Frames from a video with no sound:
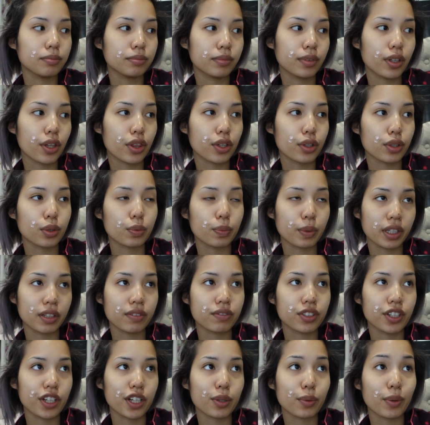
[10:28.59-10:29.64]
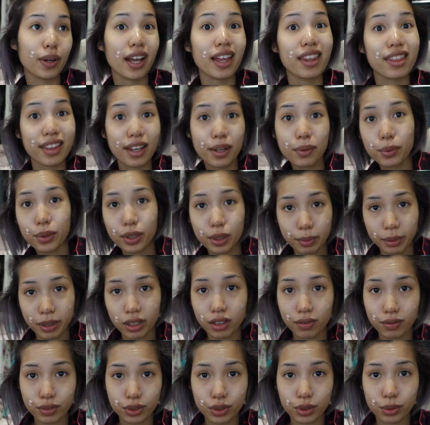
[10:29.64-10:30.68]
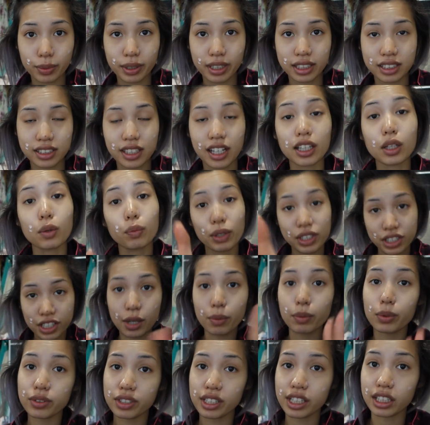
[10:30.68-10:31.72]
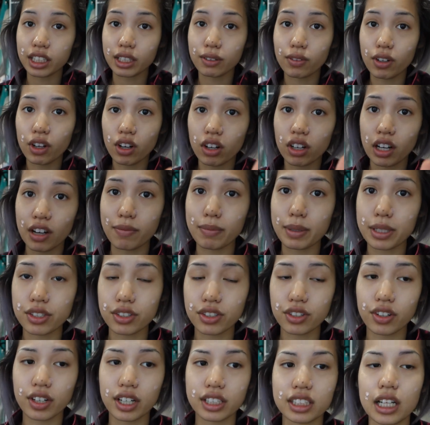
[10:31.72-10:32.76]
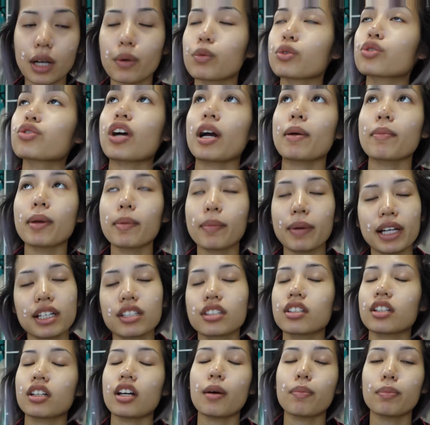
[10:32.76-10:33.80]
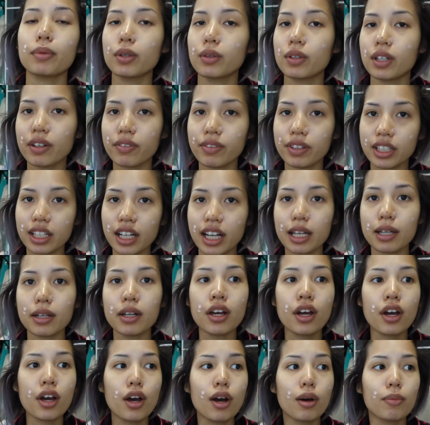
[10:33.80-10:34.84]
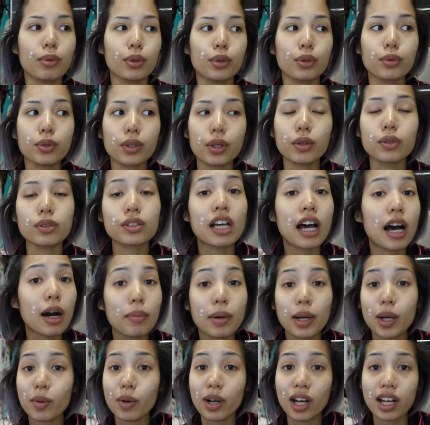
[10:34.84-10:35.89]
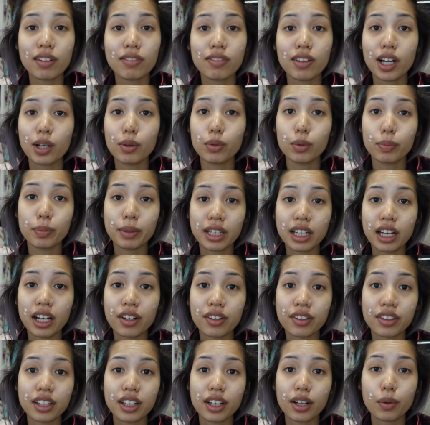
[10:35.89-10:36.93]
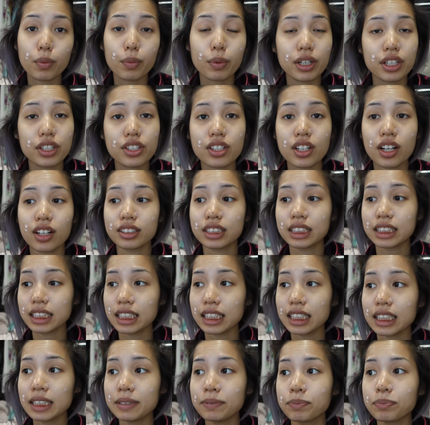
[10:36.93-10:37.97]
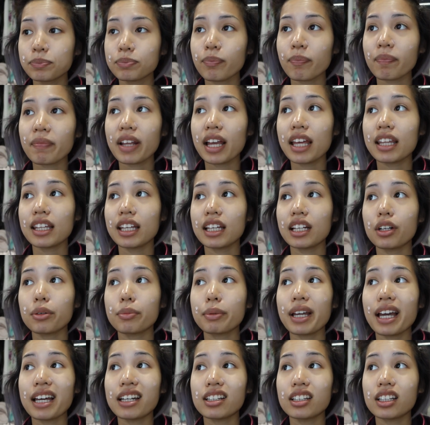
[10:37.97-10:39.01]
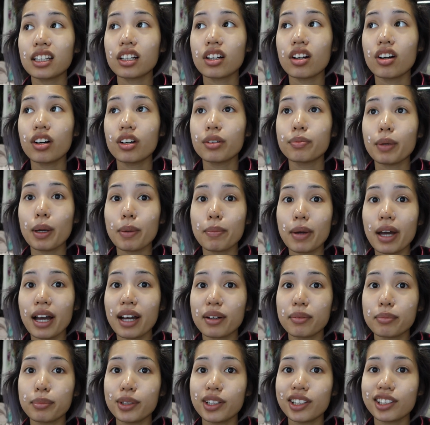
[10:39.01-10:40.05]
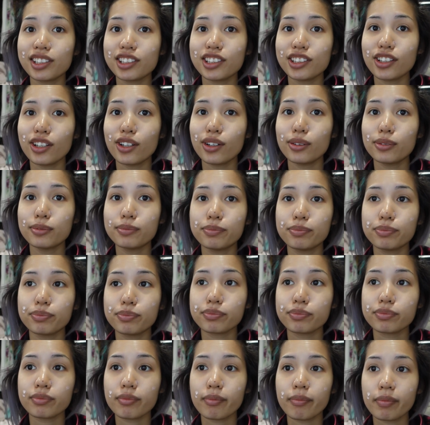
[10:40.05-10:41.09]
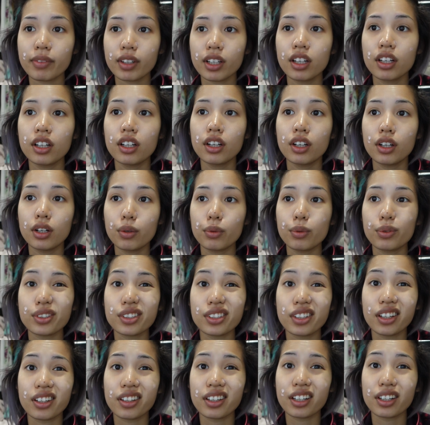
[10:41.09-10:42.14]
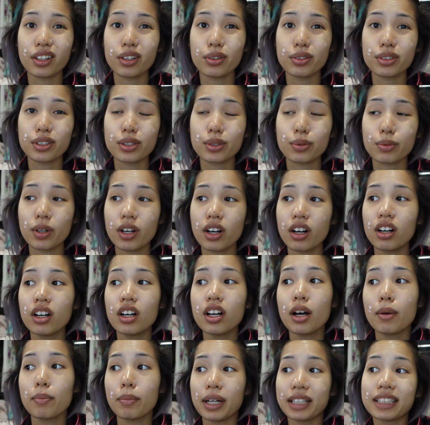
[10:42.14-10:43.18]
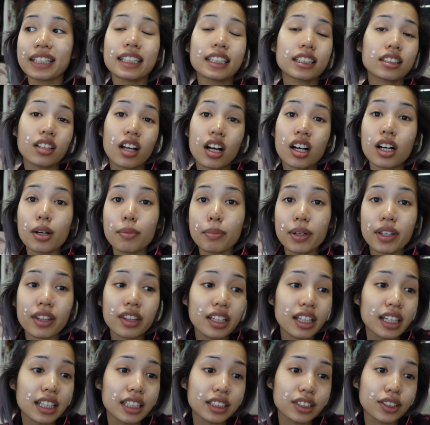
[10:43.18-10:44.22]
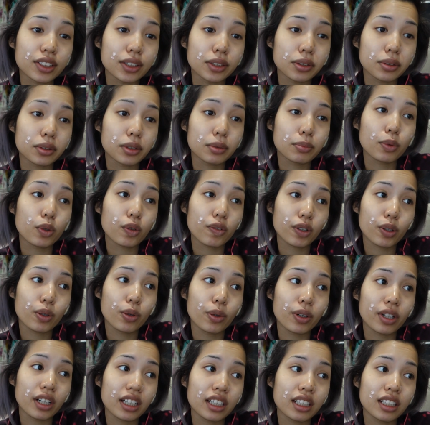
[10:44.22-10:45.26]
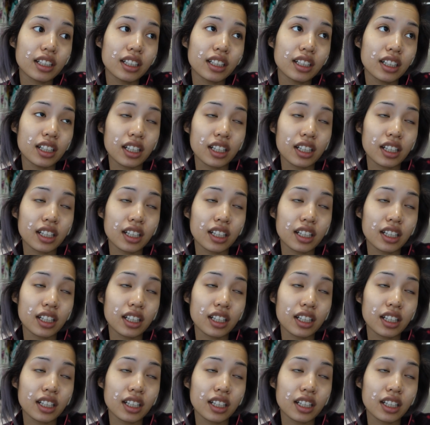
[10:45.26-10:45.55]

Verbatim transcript: the third week of January, and then we're gonna be gone for 2 weeks in Thailand, which I will daily vlog. I've mentioned you guys, I will try my best to upload every night, but who knows how my Wi-Fi will be out there, we shall see. And then I'll be editing on my MacBook, so we'll see how that goes as well. But I need to stock up on things, so the more recording